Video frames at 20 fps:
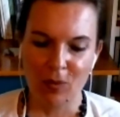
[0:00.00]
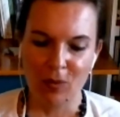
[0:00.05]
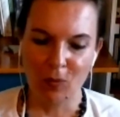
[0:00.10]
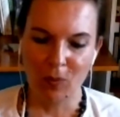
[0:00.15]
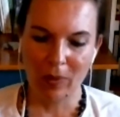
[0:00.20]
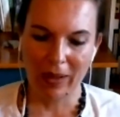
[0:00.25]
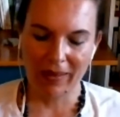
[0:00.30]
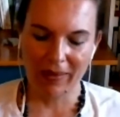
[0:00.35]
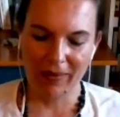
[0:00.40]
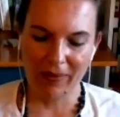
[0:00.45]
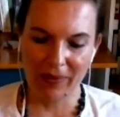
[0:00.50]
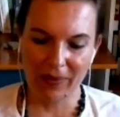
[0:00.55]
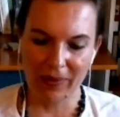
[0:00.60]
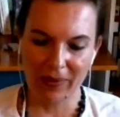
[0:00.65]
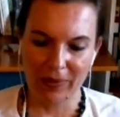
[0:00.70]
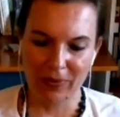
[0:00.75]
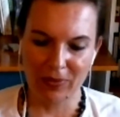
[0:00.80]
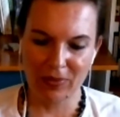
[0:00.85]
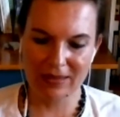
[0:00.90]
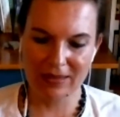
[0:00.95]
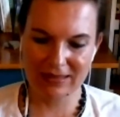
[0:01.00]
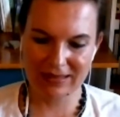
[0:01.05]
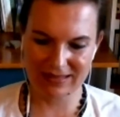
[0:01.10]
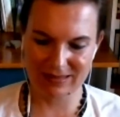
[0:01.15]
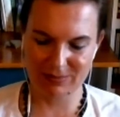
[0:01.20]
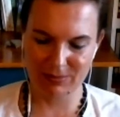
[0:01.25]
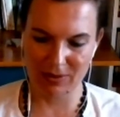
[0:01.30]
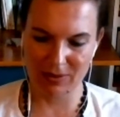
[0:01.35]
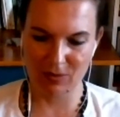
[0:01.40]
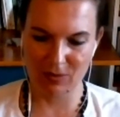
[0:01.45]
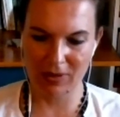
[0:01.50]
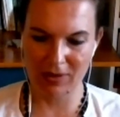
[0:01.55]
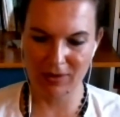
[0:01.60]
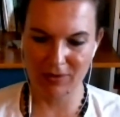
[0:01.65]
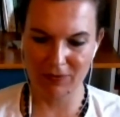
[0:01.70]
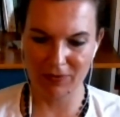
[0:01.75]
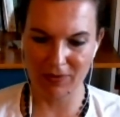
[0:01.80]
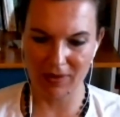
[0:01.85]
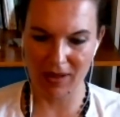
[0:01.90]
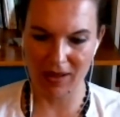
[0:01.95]
Well, this has been a
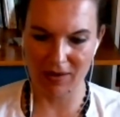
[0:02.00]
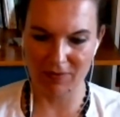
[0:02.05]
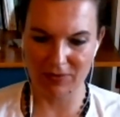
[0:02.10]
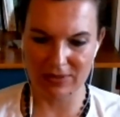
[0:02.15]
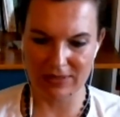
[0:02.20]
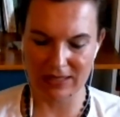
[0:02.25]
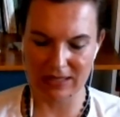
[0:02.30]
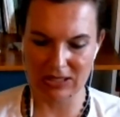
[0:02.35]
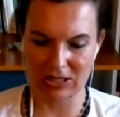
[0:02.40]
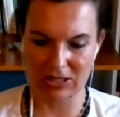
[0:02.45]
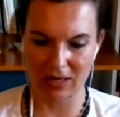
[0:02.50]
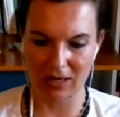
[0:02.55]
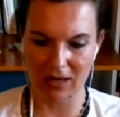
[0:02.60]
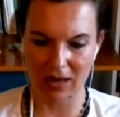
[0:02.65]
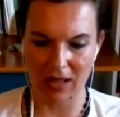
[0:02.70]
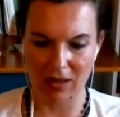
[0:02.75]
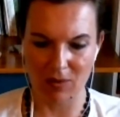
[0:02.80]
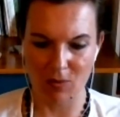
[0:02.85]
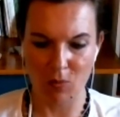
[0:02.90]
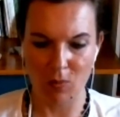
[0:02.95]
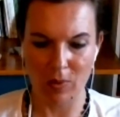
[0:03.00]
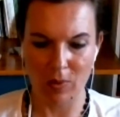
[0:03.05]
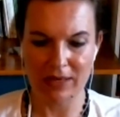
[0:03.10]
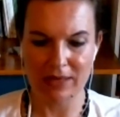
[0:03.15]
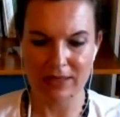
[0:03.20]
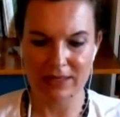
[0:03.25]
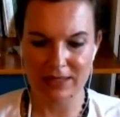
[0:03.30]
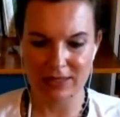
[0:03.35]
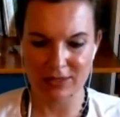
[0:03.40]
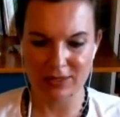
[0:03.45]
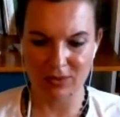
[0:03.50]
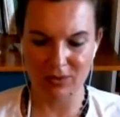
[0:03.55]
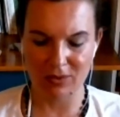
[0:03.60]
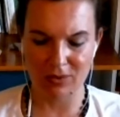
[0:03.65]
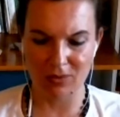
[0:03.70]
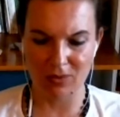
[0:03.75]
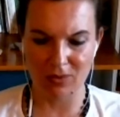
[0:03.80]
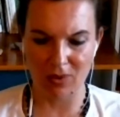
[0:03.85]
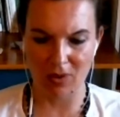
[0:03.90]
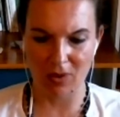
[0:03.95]
wonderful conversation. I want
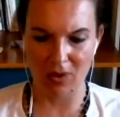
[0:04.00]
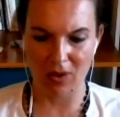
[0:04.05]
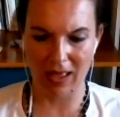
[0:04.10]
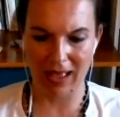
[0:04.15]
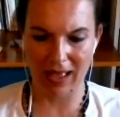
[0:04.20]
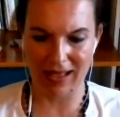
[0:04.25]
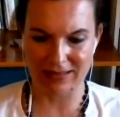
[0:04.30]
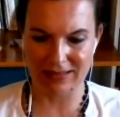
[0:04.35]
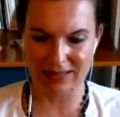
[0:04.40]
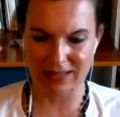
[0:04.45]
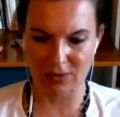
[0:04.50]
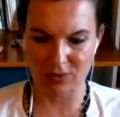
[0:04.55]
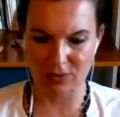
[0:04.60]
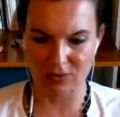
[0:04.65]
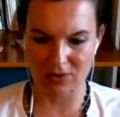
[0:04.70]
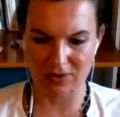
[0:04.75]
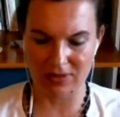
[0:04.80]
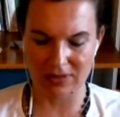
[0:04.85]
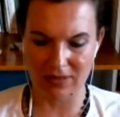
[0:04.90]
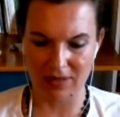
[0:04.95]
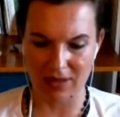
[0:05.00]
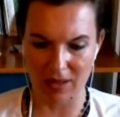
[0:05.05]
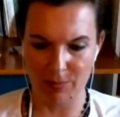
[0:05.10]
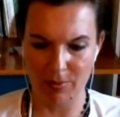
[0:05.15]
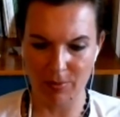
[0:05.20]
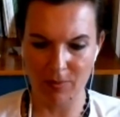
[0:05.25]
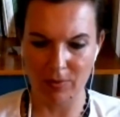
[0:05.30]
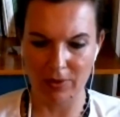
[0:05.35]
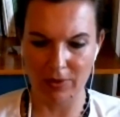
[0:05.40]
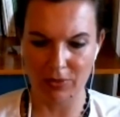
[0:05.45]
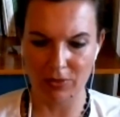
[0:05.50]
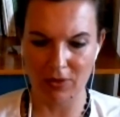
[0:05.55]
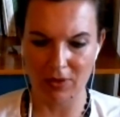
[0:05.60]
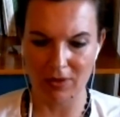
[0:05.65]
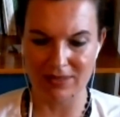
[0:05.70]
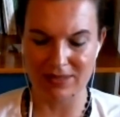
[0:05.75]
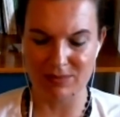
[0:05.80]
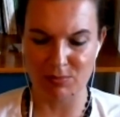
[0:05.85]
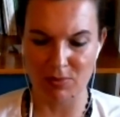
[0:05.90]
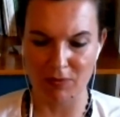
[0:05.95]
to ask you just a couple more
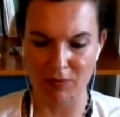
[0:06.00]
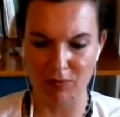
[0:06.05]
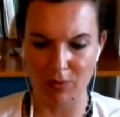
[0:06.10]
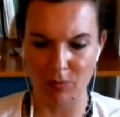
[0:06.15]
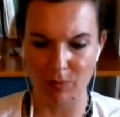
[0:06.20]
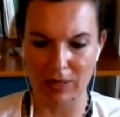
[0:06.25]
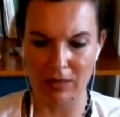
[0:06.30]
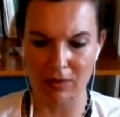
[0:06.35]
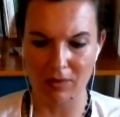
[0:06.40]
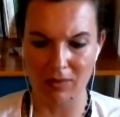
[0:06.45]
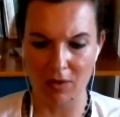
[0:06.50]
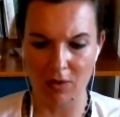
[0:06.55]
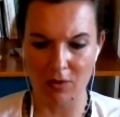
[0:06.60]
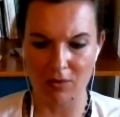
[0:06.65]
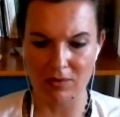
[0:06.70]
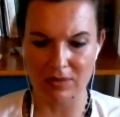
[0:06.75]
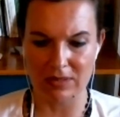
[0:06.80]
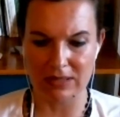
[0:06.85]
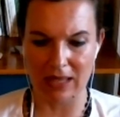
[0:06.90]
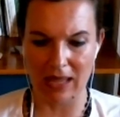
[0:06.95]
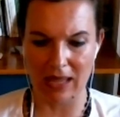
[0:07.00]
things before we close.